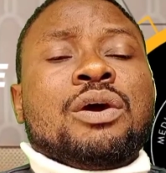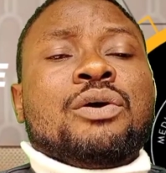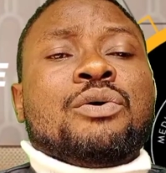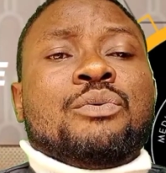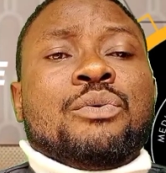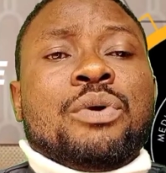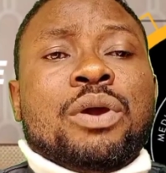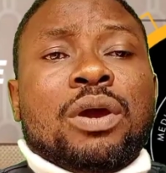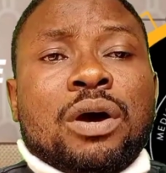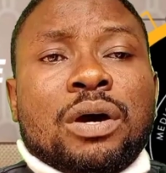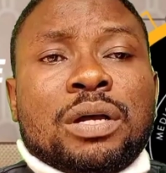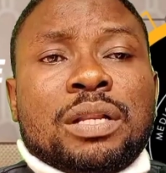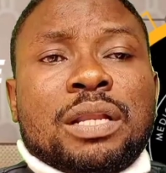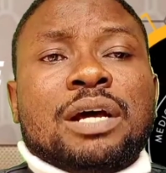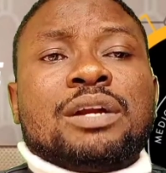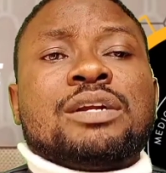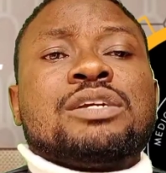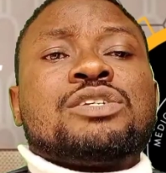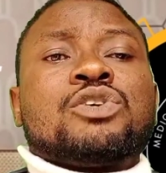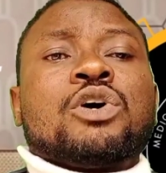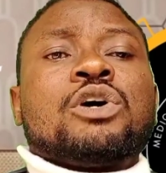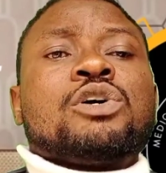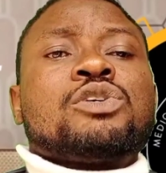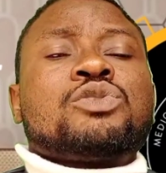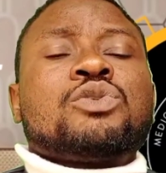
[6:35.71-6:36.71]
There
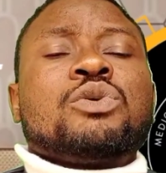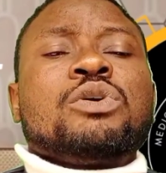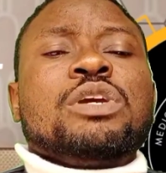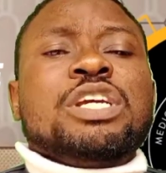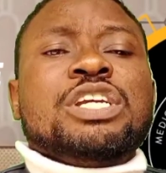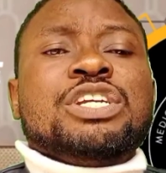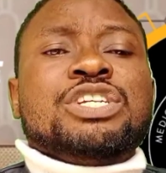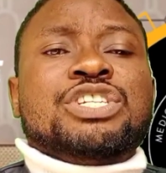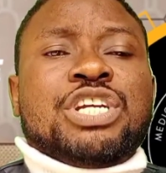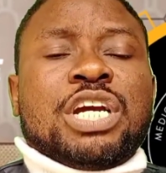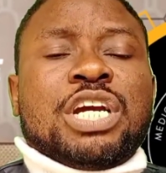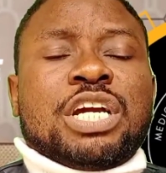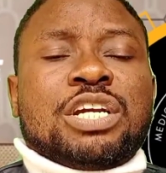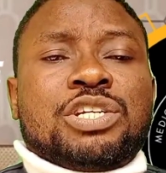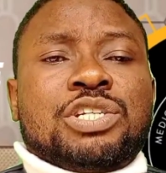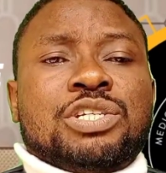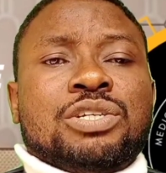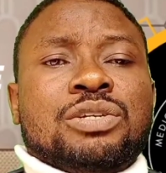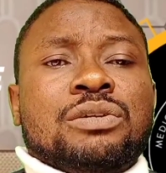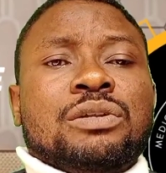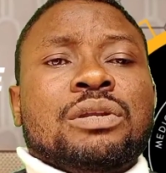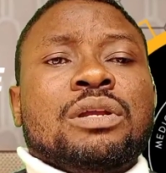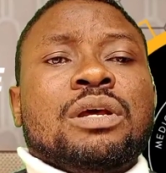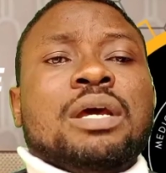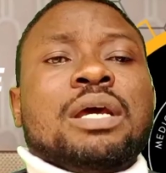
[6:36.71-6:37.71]
is also
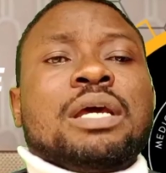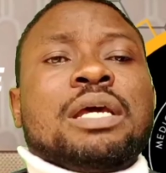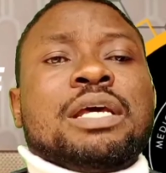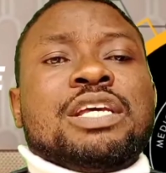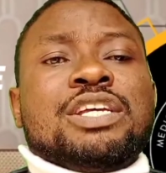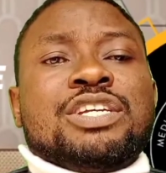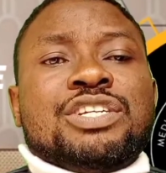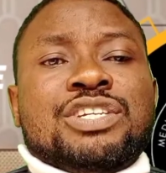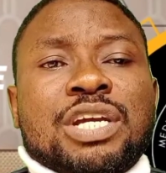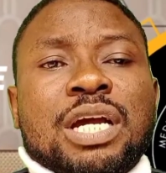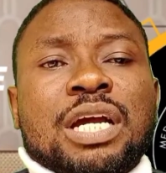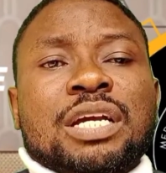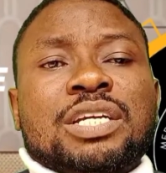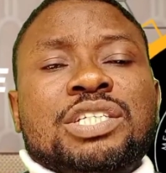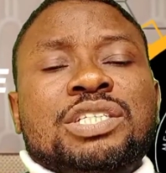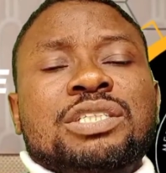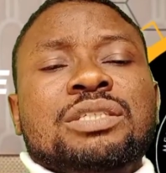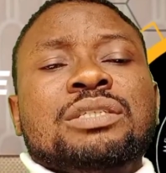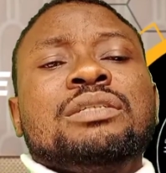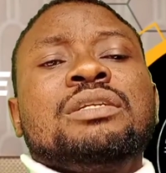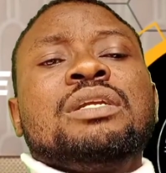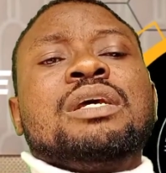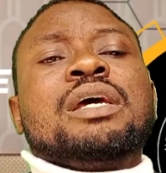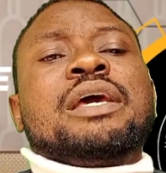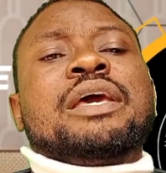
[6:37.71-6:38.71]
injection.
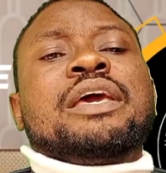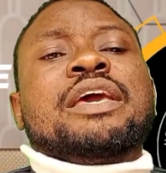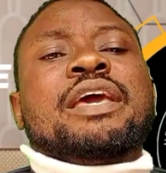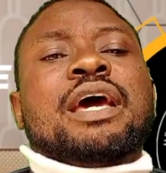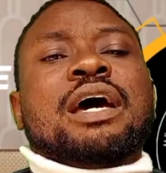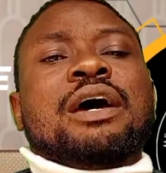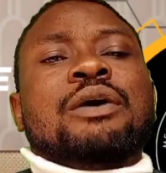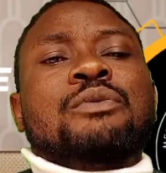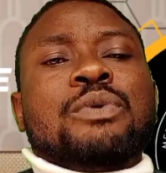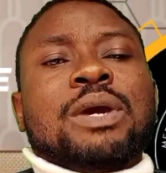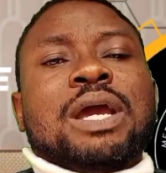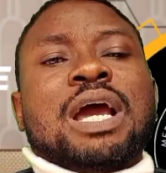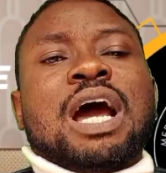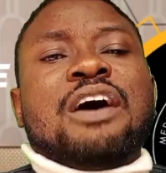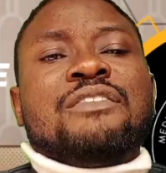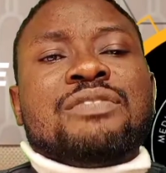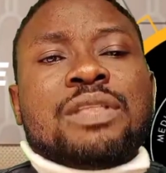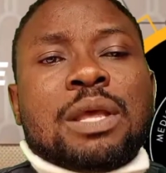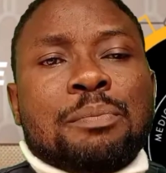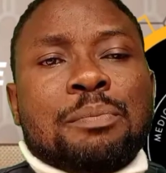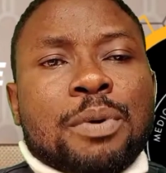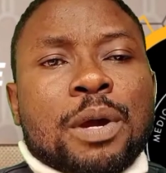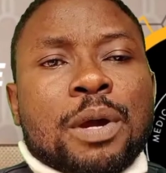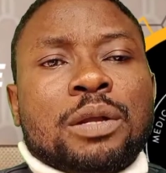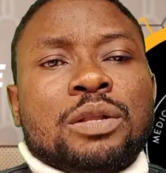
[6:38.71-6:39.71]
Injection, here we have
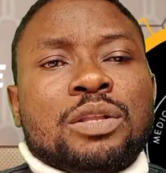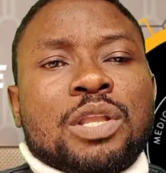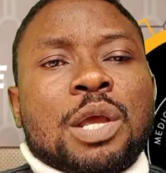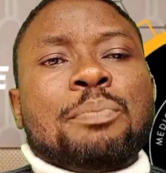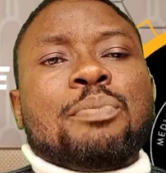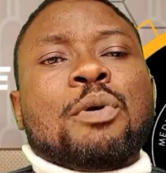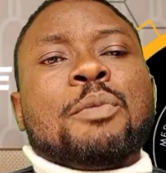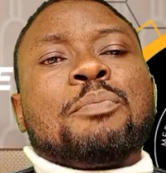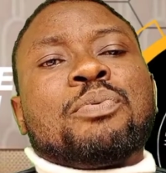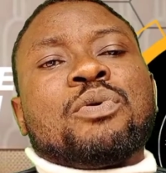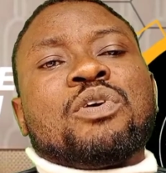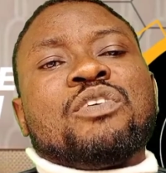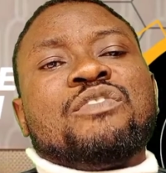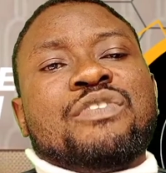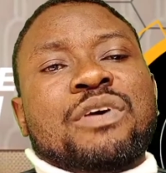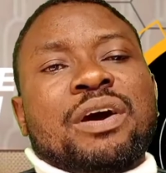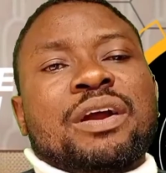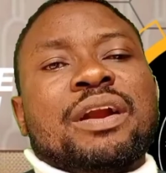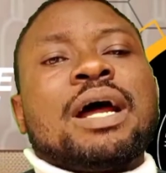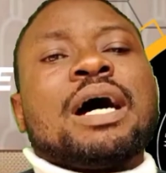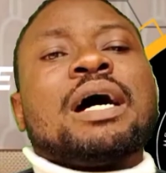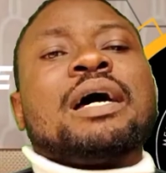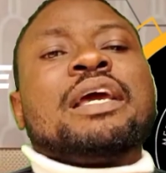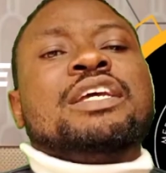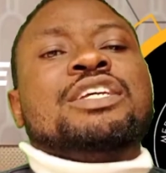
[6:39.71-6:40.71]
the
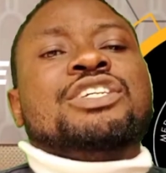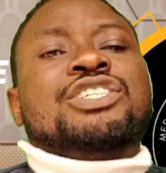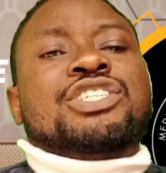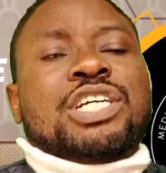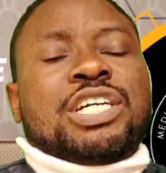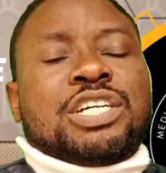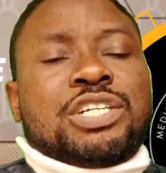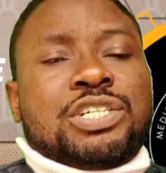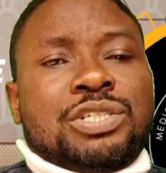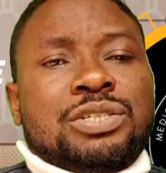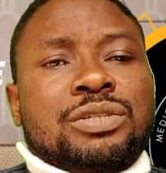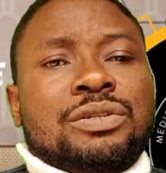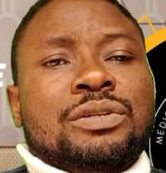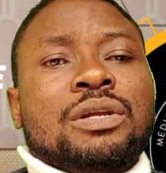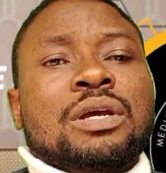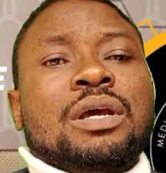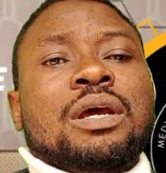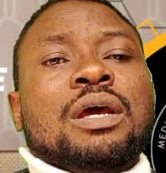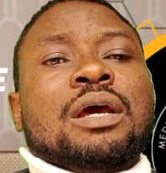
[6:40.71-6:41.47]
Depo-Provera injection.